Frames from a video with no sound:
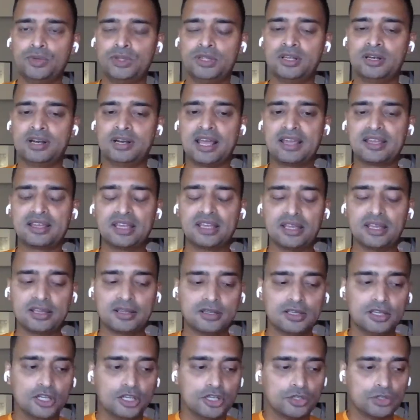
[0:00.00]
with the ranking.
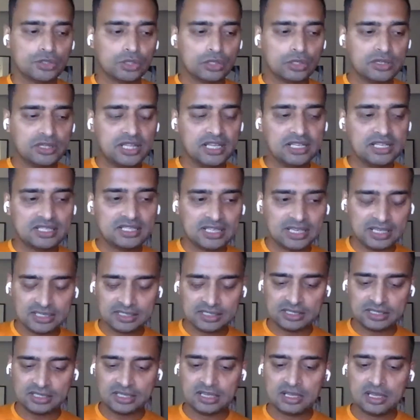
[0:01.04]
So this
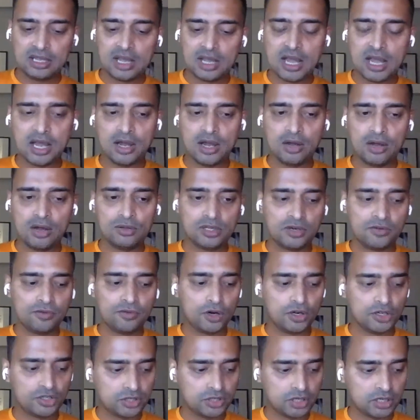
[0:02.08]
is how the
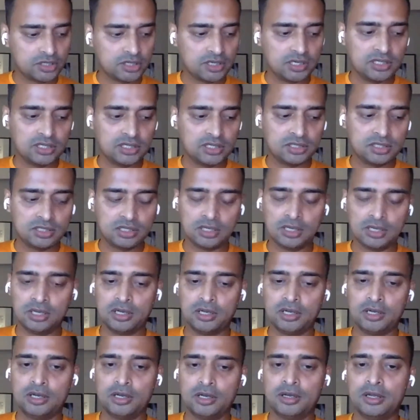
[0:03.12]
reward structure is
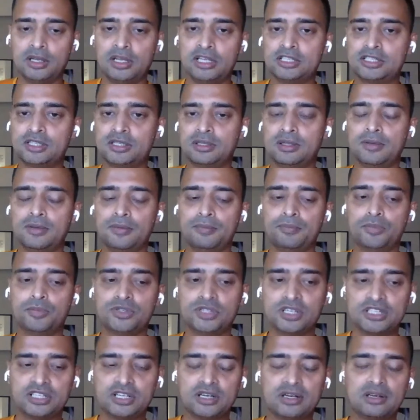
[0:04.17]

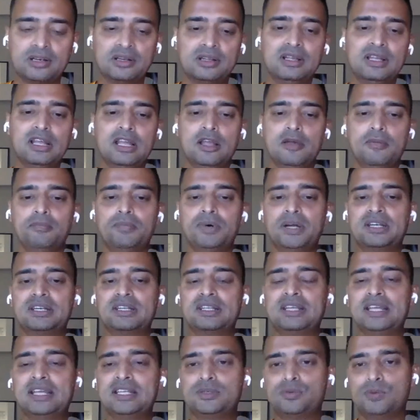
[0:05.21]
positioned.
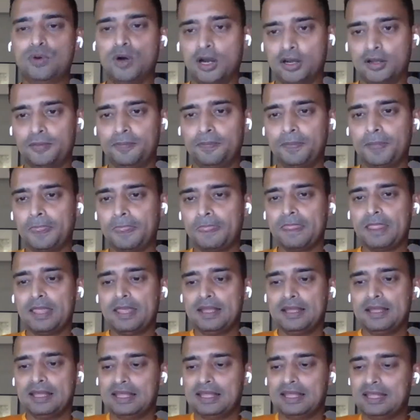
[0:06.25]
But guess what?
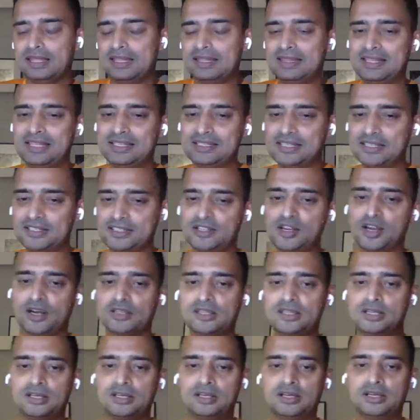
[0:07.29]
This is
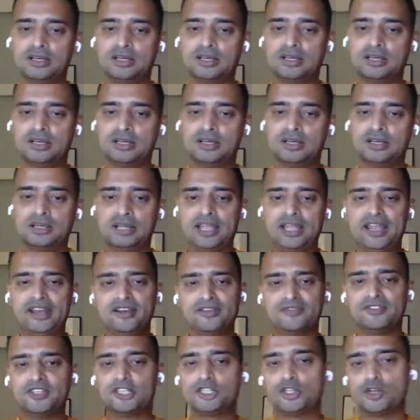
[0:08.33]
not the end
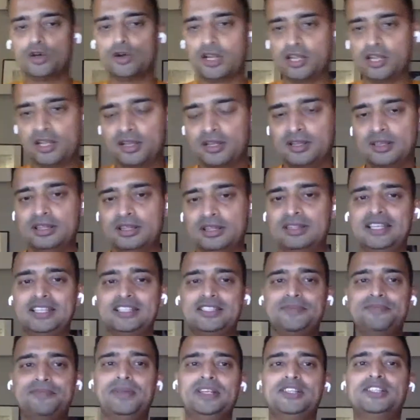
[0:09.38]
of the story. This
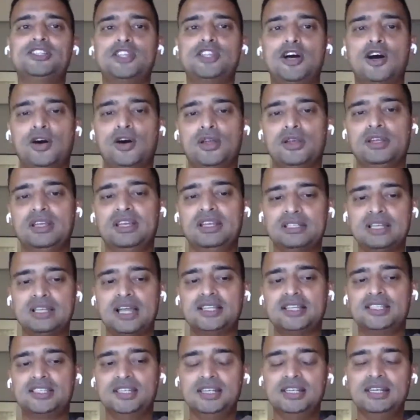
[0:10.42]
BizThon is
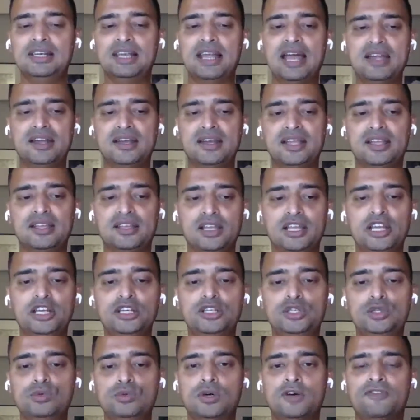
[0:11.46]
actually landing
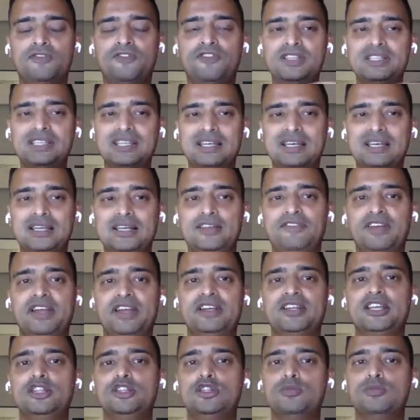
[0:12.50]
into a physical
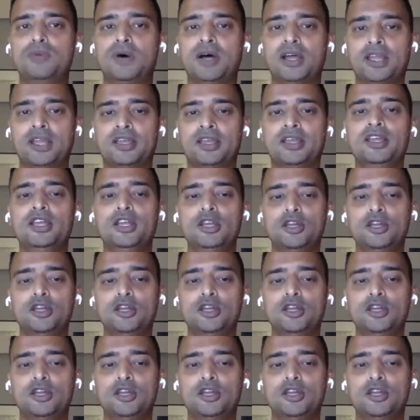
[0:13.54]
event in Dubai,